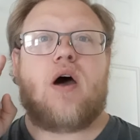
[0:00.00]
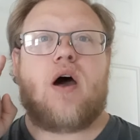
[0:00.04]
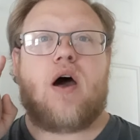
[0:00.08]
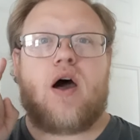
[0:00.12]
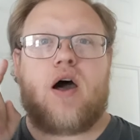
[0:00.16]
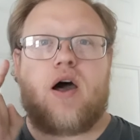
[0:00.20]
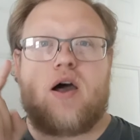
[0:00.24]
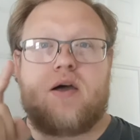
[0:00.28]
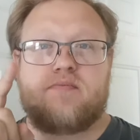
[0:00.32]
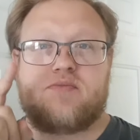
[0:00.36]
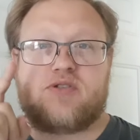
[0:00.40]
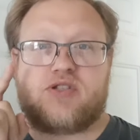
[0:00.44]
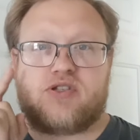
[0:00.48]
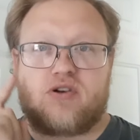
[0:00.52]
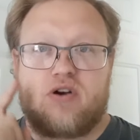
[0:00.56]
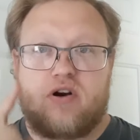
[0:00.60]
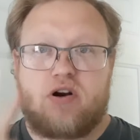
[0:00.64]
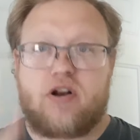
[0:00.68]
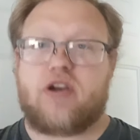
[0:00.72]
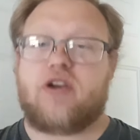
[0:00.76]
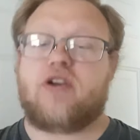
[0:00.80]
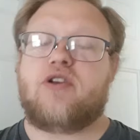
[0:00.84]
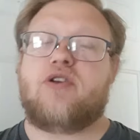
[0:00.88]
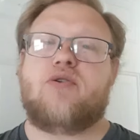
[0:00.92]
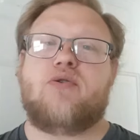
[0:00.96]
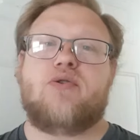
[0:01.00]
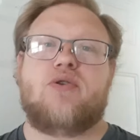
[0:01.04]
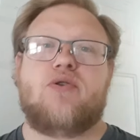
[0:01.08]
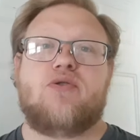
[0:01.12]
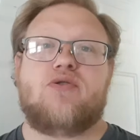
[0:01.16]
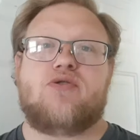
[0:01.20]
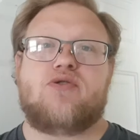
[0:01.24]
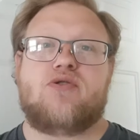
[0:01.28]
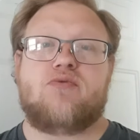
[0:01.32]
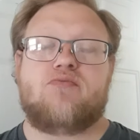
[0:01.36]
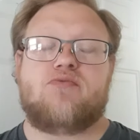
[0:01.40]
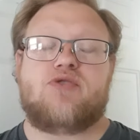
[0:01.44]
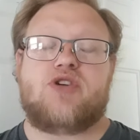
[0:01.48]
I'm starting a new
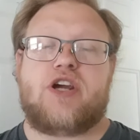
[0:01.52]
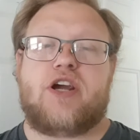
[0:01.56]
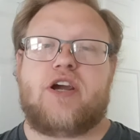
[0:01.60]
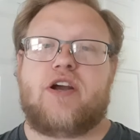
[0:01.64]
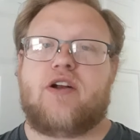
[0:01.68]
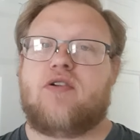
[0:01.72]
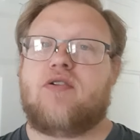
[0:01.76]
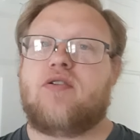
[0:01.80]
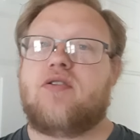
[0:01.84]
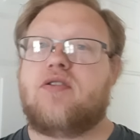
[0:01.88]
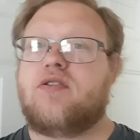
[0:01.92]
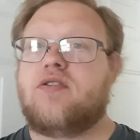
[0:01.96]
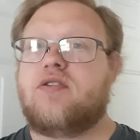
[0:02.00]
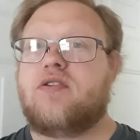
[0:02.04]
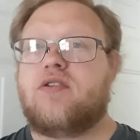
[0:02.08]
YouTube channel.